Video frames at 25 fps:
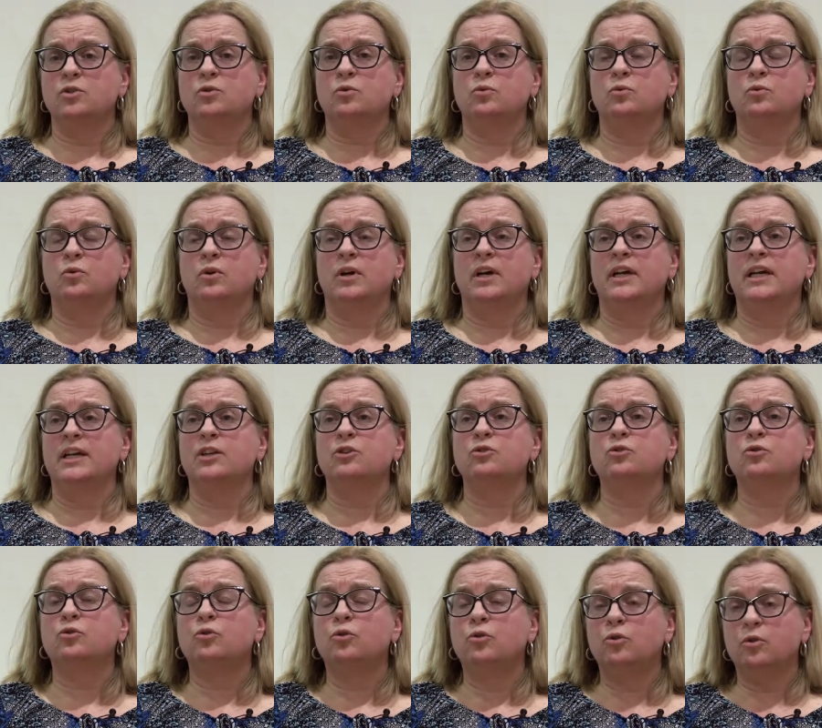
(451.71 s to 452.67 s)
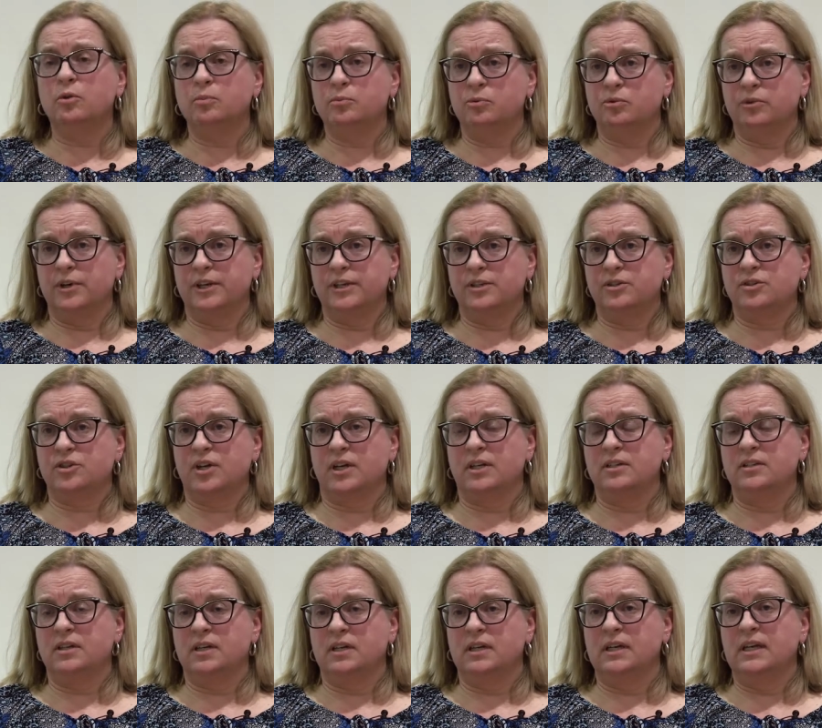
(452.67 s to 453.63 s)
to incorporate
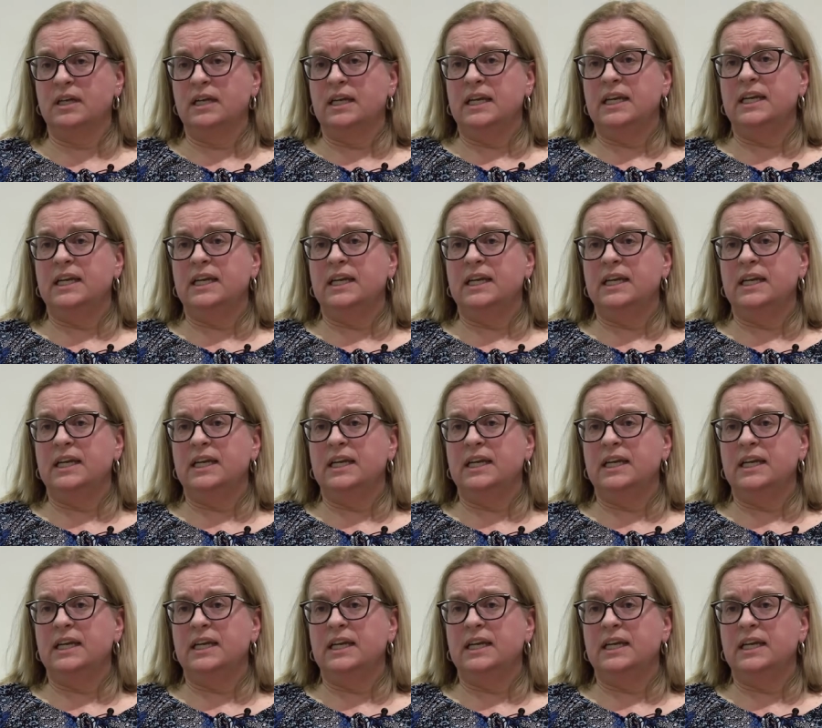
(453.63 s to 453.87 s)
gender